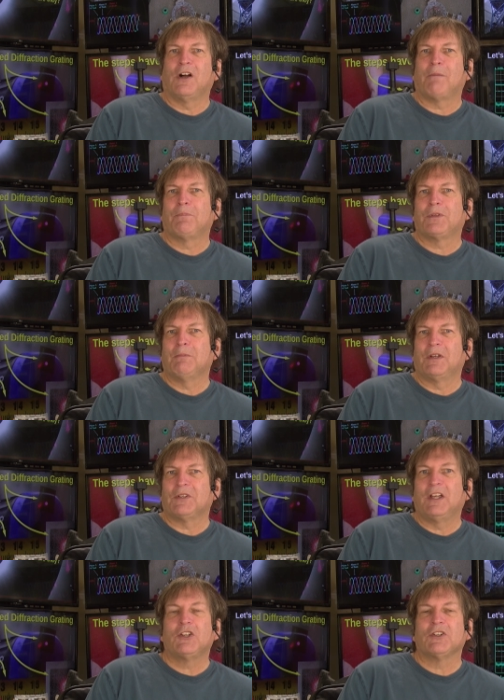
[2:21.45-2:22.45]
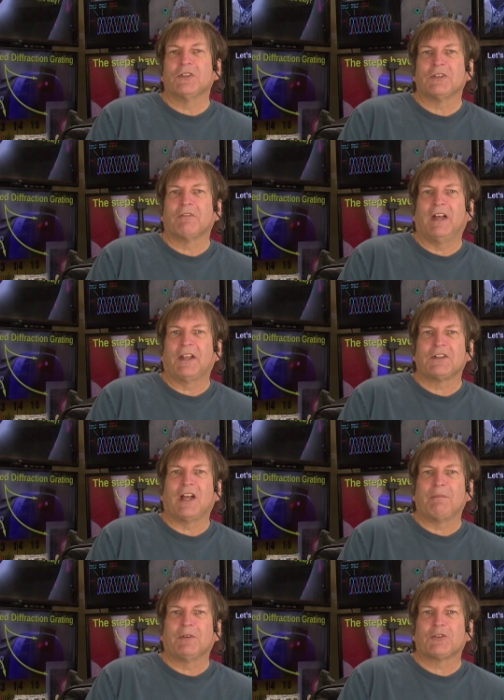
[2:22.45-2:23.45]
optimizations of that
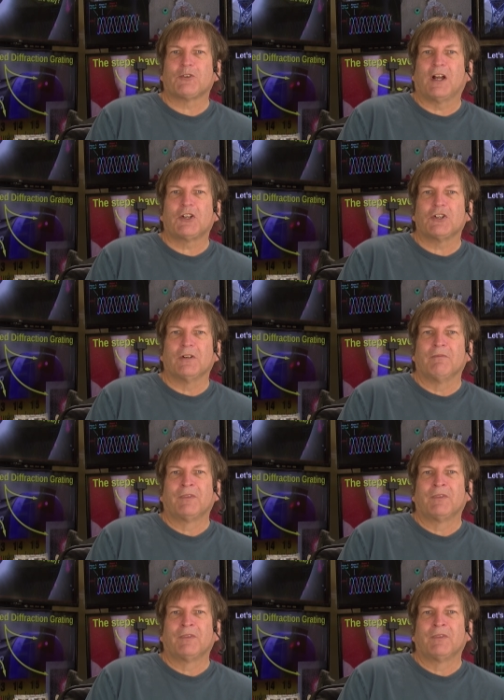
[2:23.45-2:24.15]
type of structure.